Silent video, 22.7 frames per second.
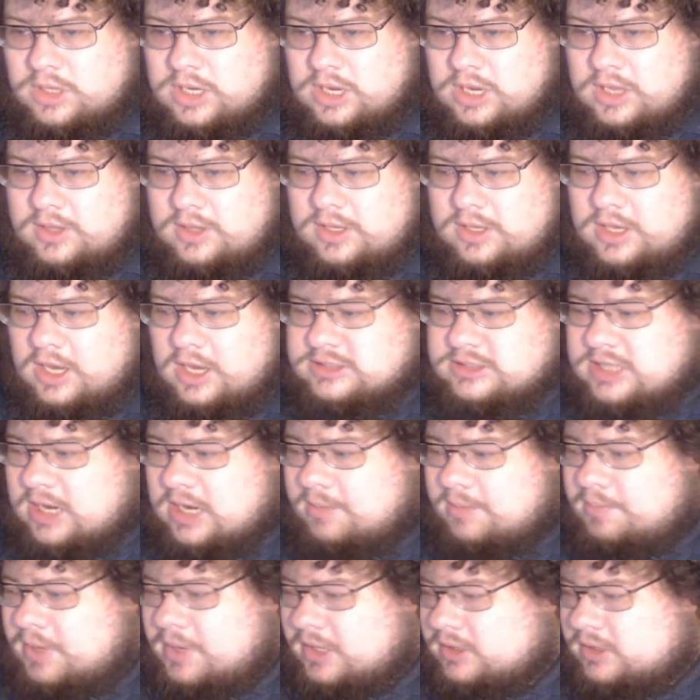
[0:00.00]
And then, like I said, I
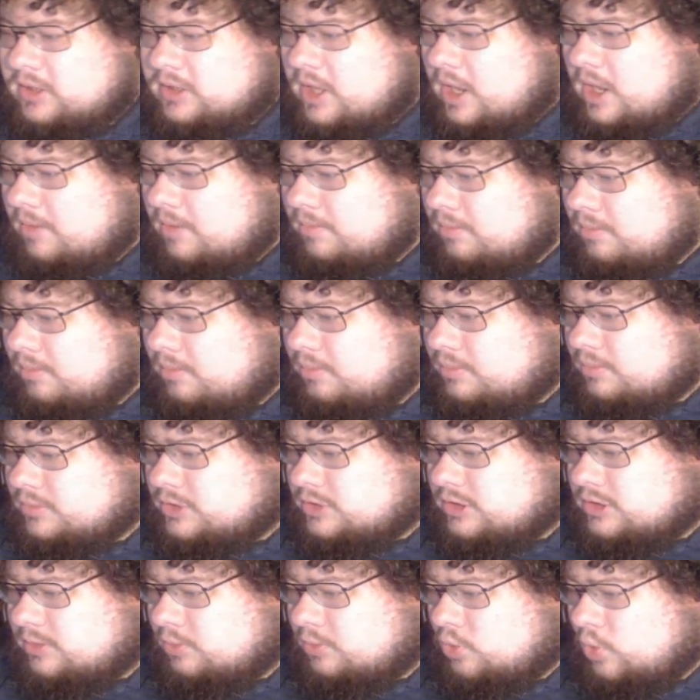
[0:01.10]
picked up
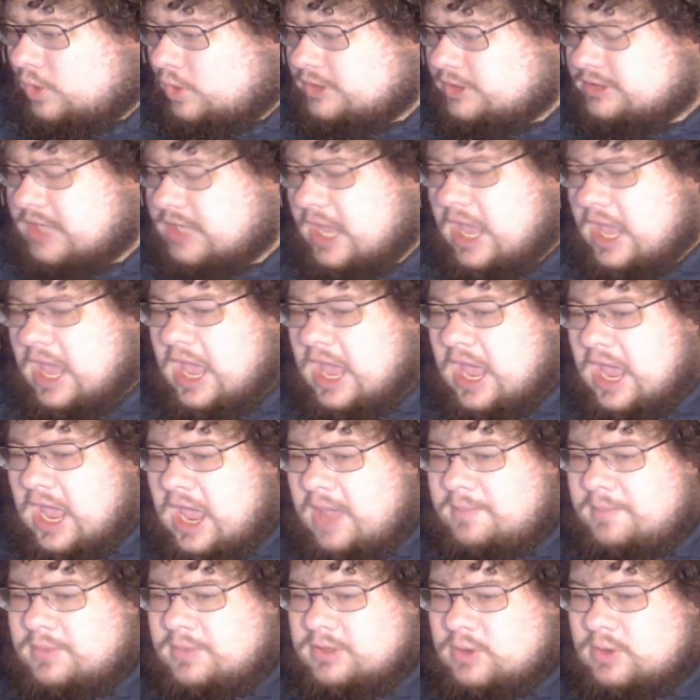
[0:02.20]
some coins.
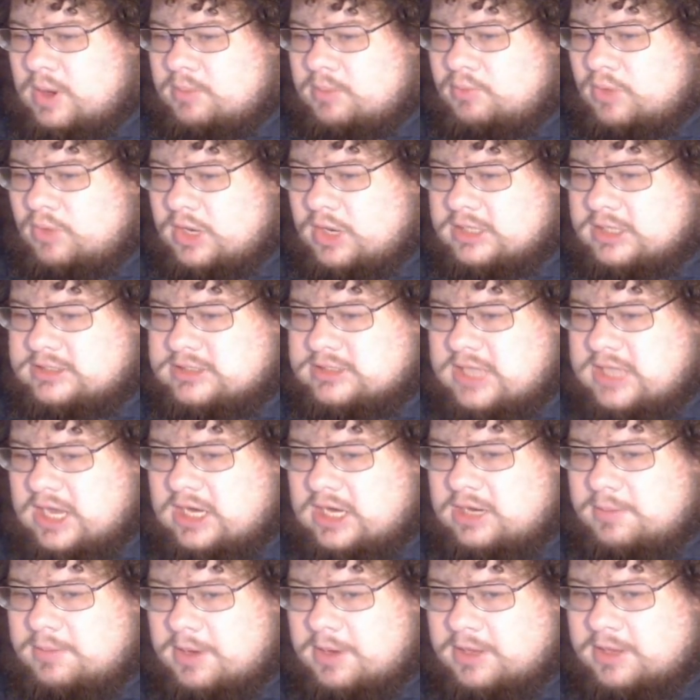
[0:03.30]
I'm really
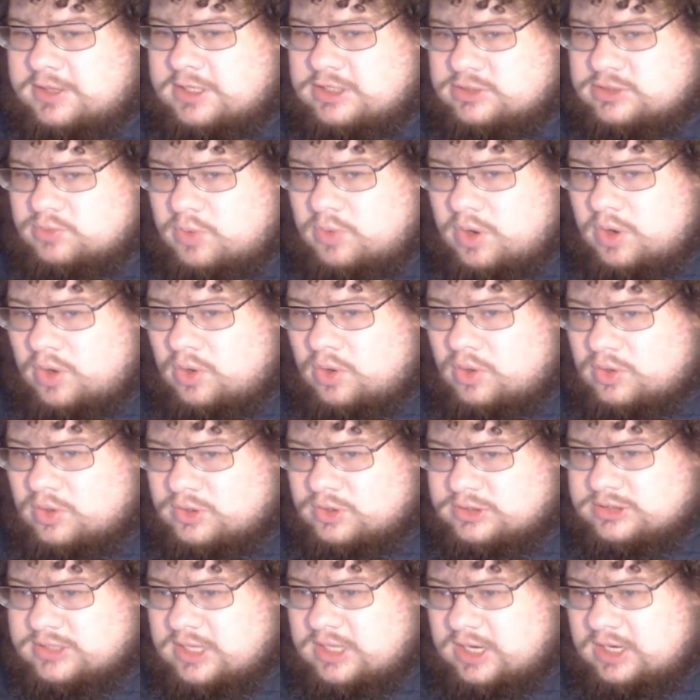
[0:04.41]
excited about these
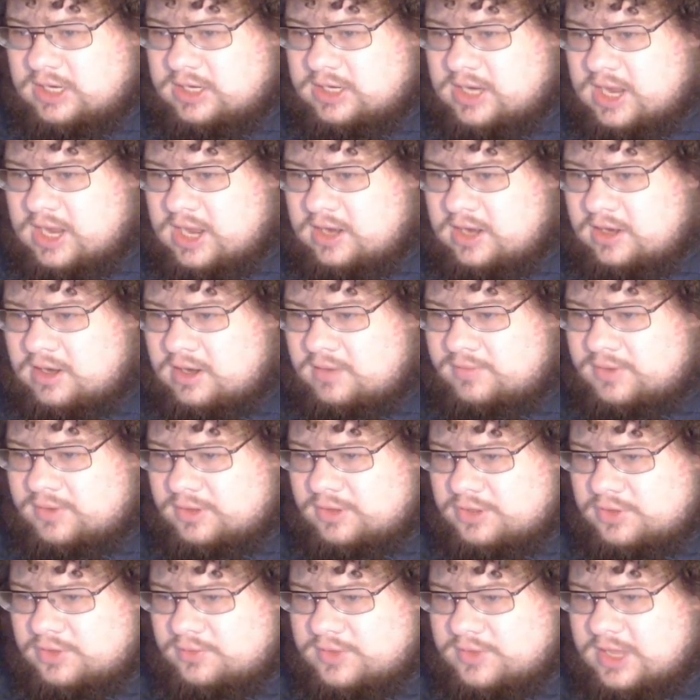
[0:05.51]
rolls that I got of the
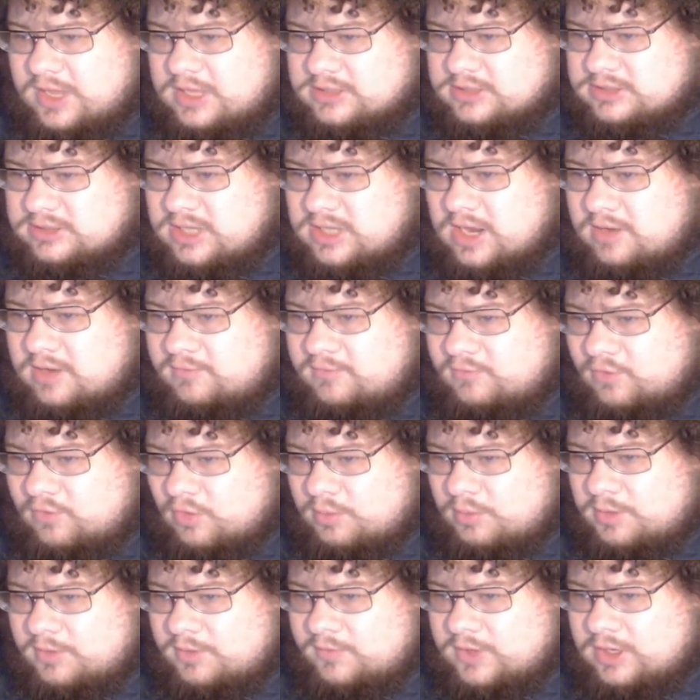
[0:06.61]
2009
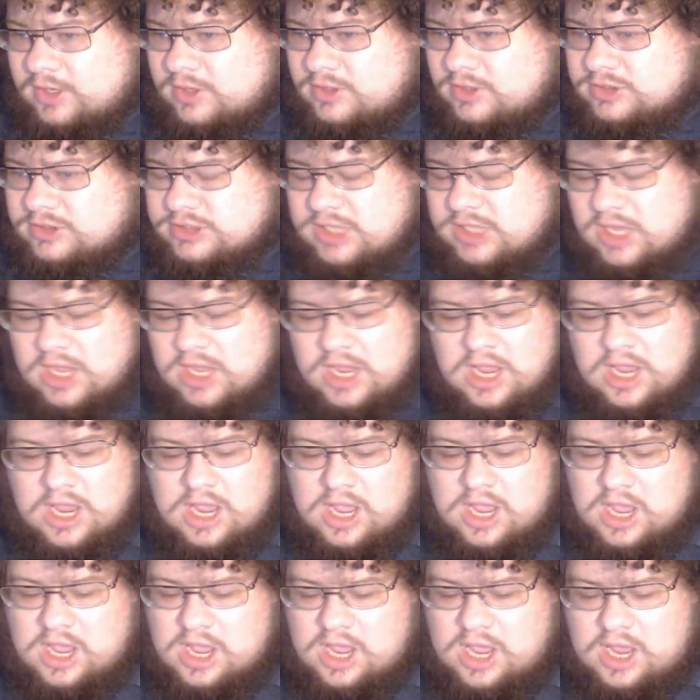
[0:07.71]
formative years.
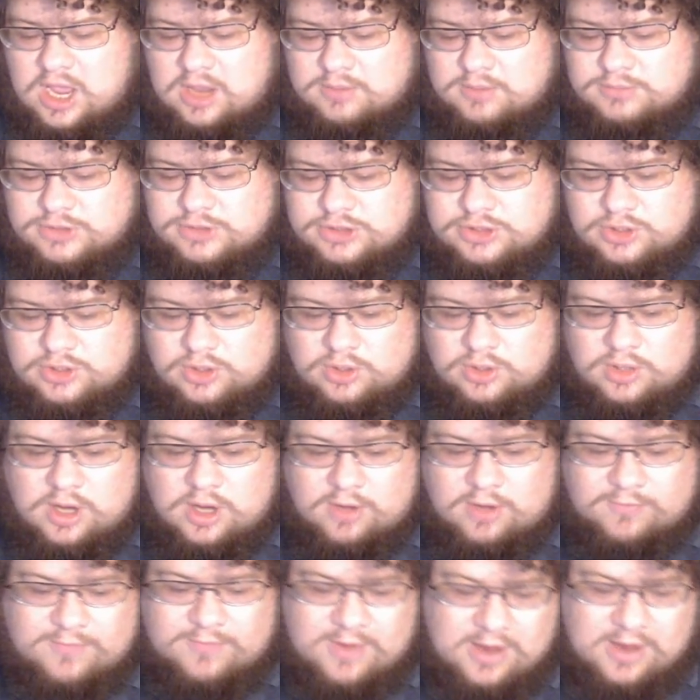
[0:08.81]
I'm sure
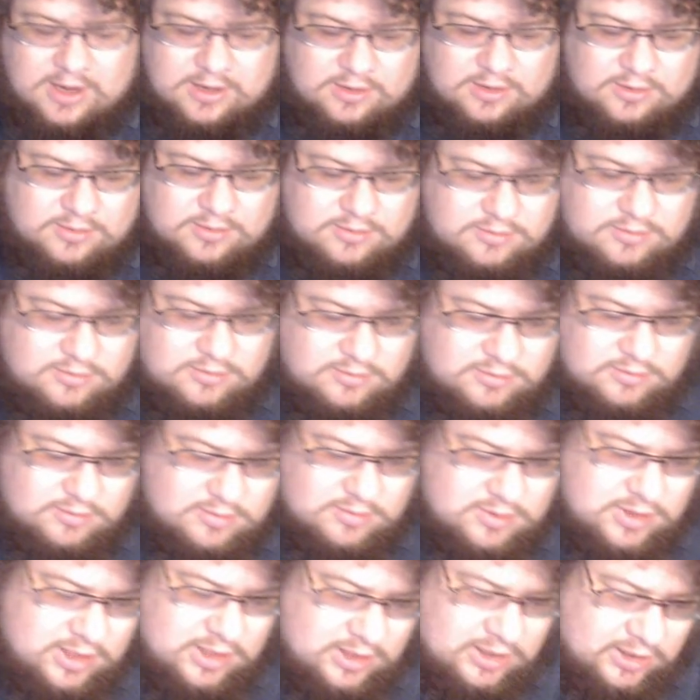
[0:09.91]
I'll find
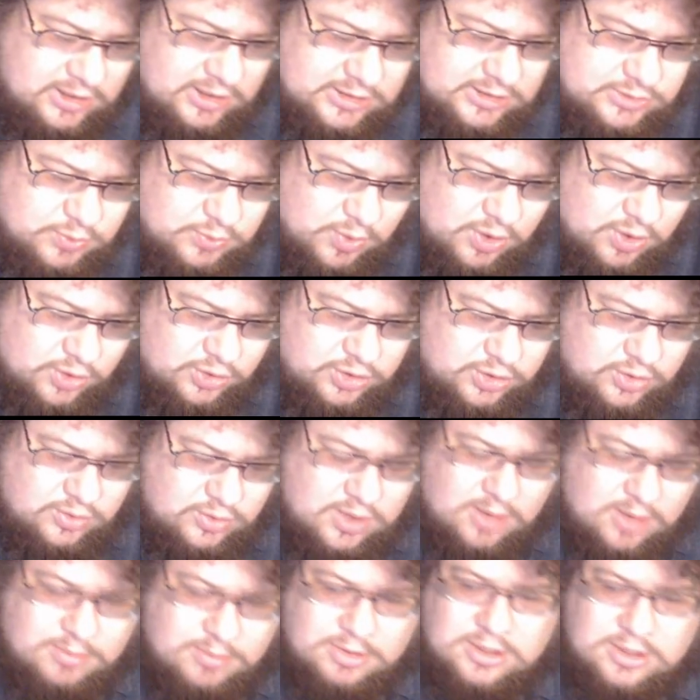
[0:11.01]
at least one or two
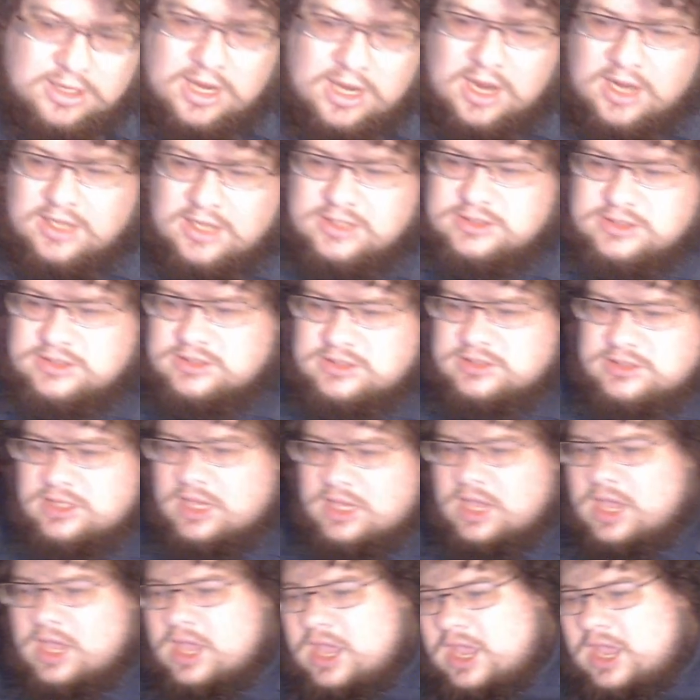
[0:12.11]
double dies.
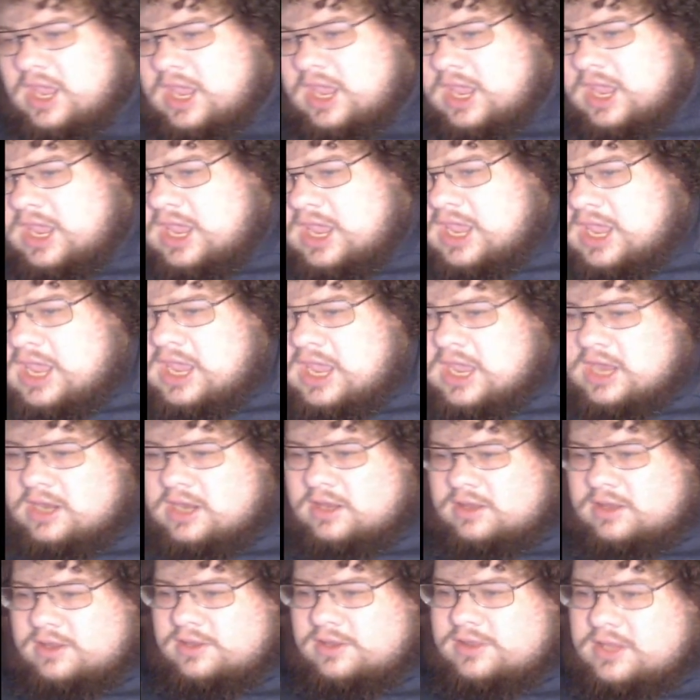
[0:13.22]

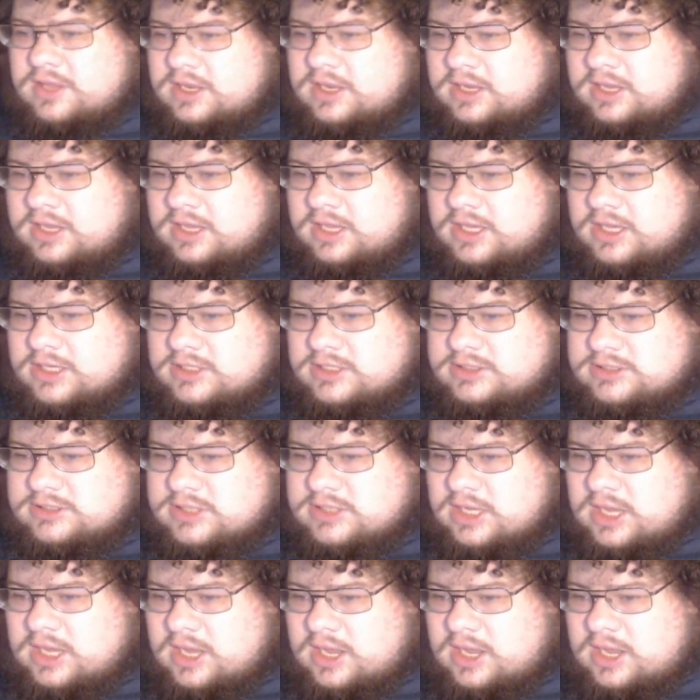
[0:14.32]
And the thing is,